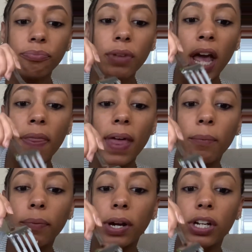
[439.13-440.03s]
And then
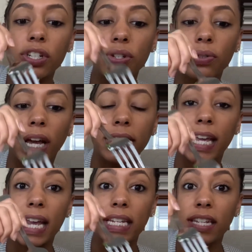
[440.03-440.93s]
we were going to do like the
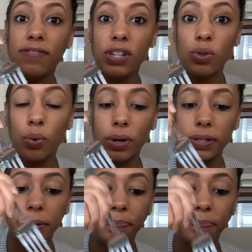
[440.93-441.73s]
ATV tours.